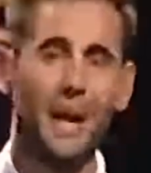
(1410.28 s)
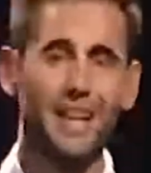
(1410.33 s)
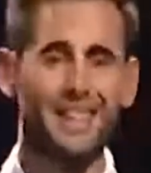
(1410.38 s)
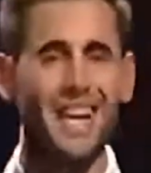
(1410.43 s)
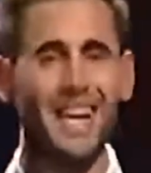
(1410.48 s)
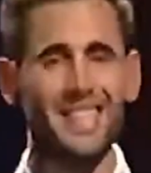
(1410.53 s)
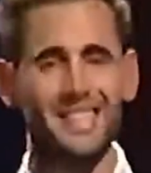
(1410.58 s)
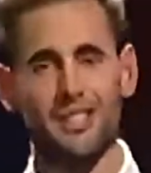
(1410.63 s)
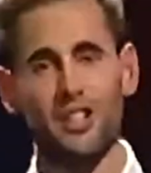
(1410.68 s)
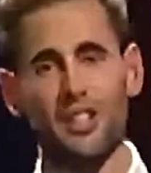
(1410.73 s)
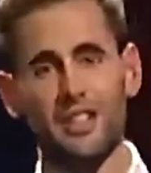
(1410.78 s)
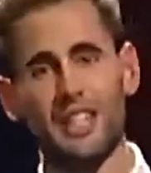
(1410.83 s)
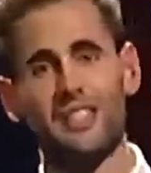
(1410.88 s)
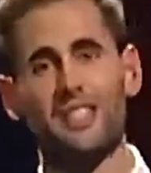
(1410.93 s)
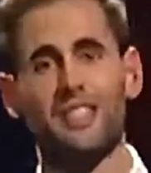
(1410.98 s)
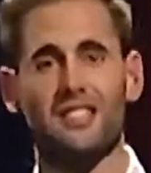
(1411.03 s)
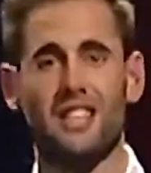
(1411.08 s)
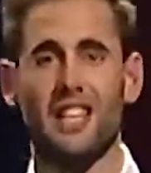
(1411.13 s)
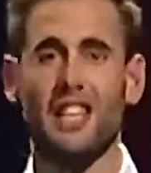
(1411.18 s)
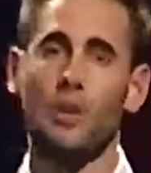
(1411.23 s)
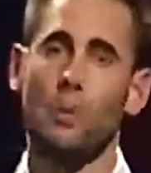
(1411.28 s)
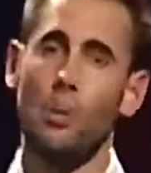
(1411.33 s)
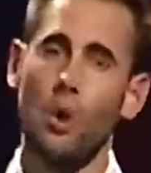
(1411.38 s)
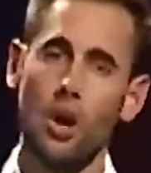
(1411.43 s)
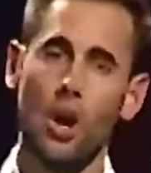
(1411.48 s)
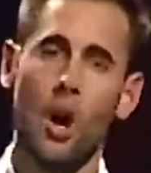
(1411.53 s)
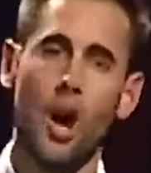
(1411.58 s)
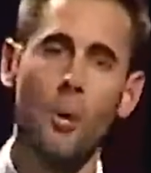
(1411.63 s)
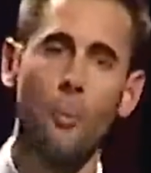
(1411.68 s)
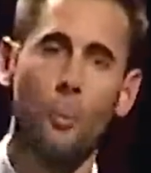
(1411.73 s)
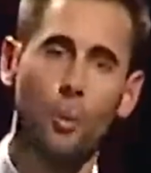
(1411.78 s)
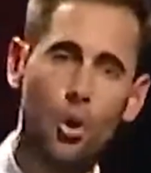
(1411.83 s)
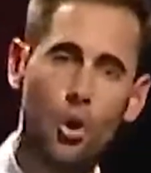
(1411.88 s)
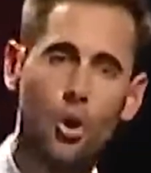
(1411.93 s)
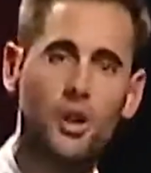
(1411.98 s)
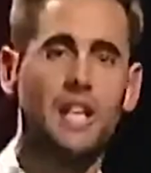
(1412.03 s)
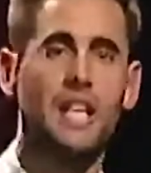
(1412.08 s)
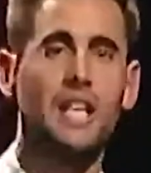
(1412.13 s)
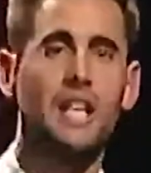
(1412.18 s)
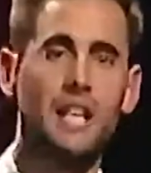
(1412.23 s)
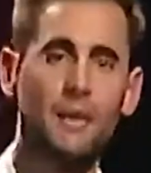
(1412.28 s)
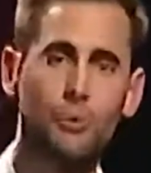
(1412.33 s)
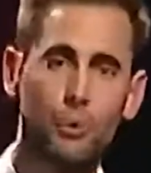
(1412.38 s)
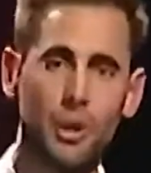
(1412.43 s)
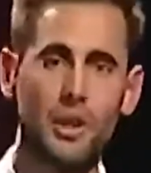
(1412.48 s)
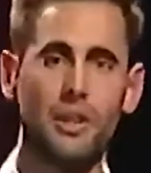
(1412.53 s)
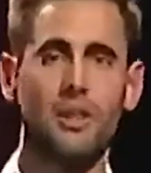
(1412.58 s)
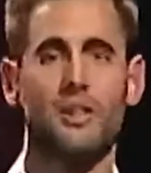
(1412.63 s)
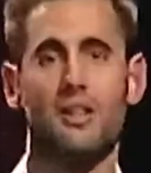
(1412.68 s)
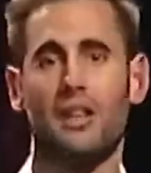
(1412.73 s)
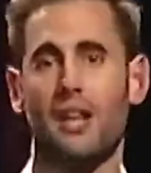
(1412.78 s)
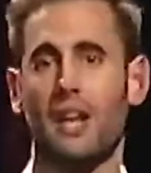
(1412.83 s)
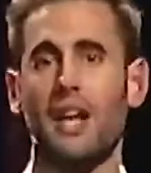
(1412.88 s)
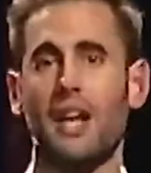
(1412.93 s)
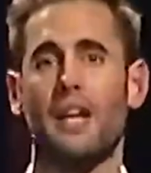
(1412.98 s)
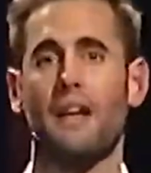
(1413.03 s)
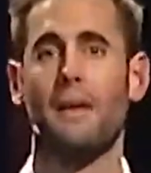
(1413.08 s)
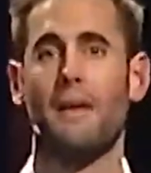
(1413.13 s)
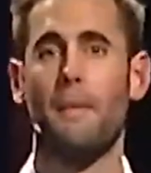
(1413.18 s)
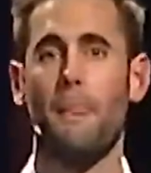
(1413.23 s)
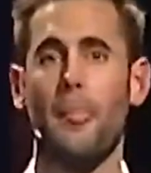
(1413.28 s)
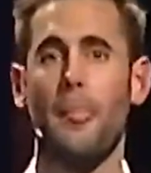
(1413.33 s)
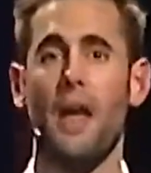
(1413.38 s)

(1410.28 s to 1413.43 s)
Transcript: But that's not necessarily what I'm walking with today.